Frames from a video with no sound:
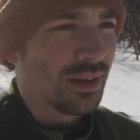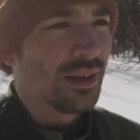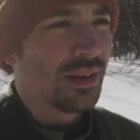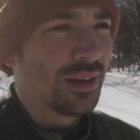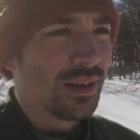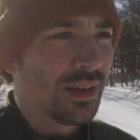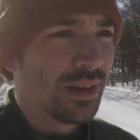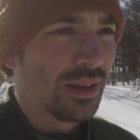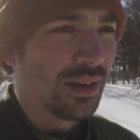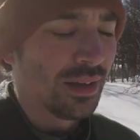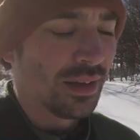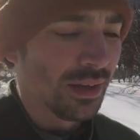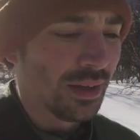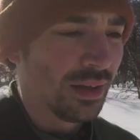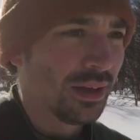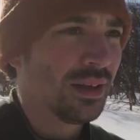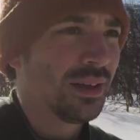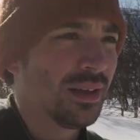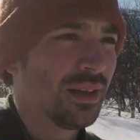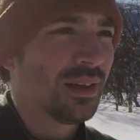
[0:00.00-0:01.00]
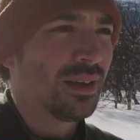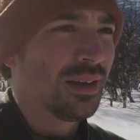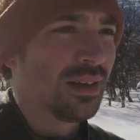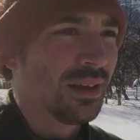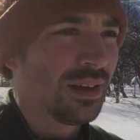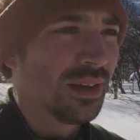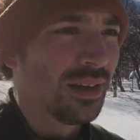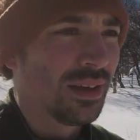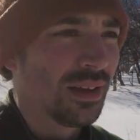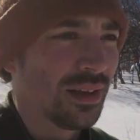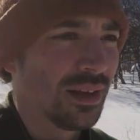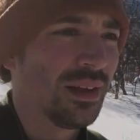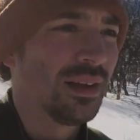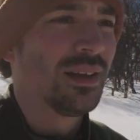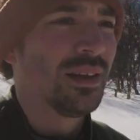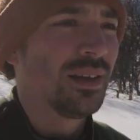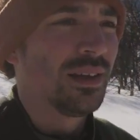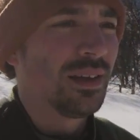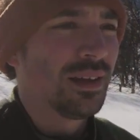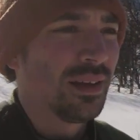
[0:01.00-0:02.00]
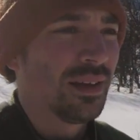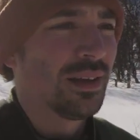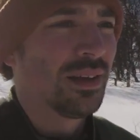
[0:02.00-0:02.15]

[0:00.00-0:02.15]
I need something that can repel water or be